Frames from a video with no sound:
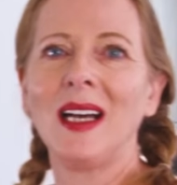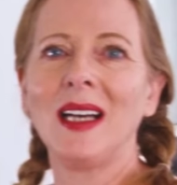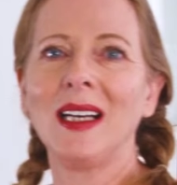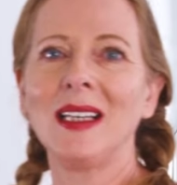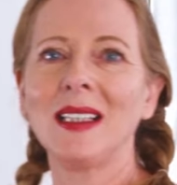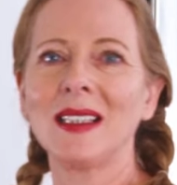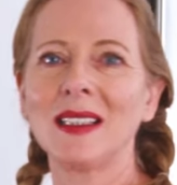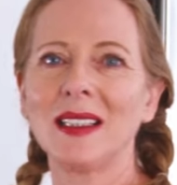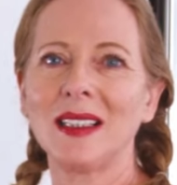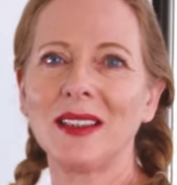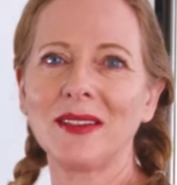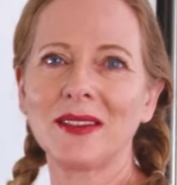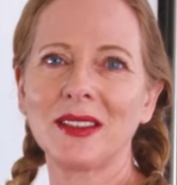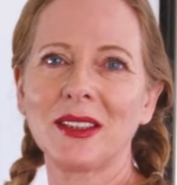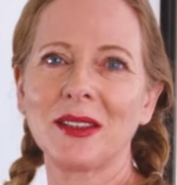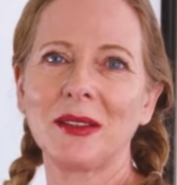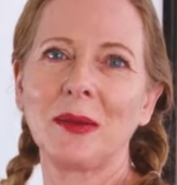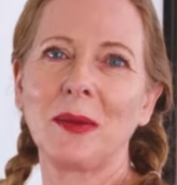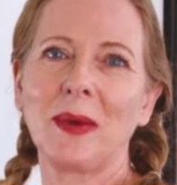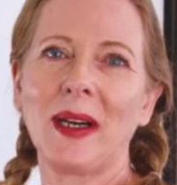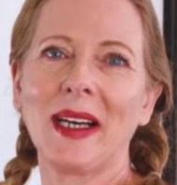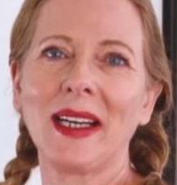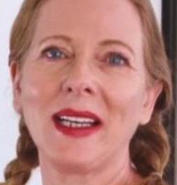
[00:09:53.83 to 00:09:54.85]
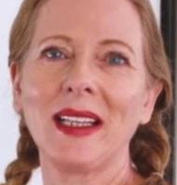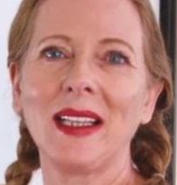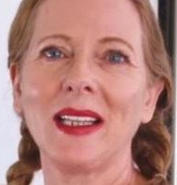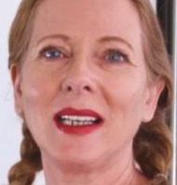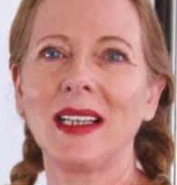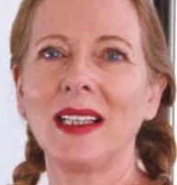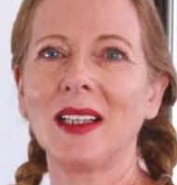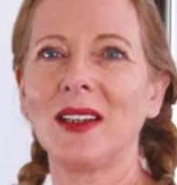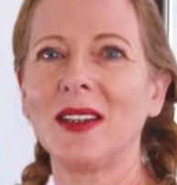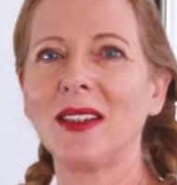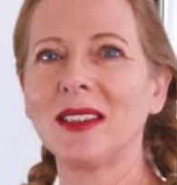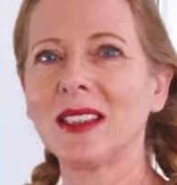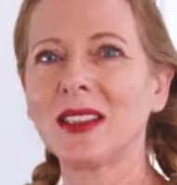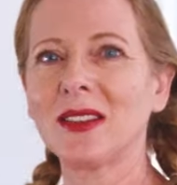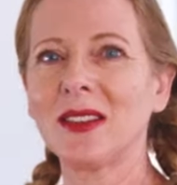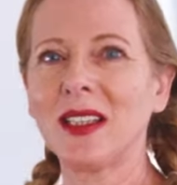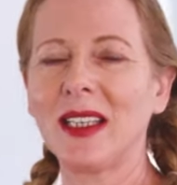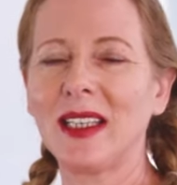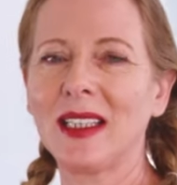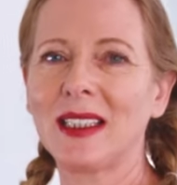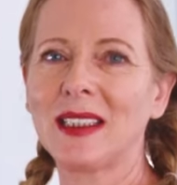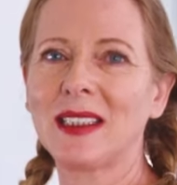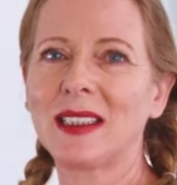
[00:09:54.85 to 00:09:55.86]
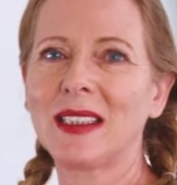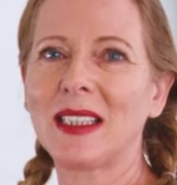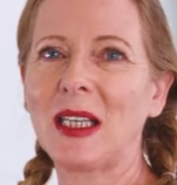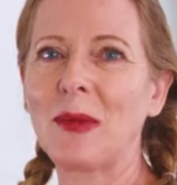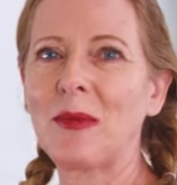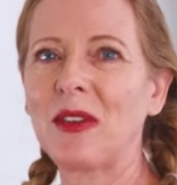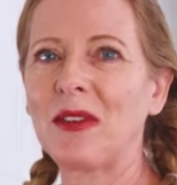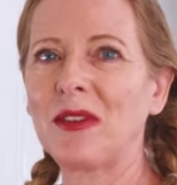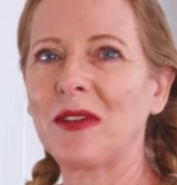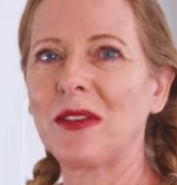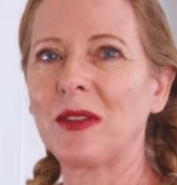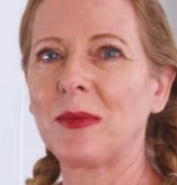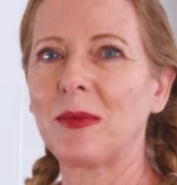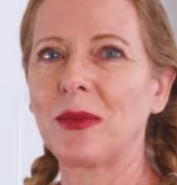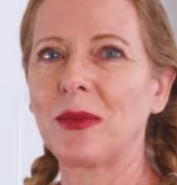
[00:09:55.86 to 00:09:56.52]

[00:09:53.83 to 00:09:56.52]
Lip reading: And after a while, I'll also add some of the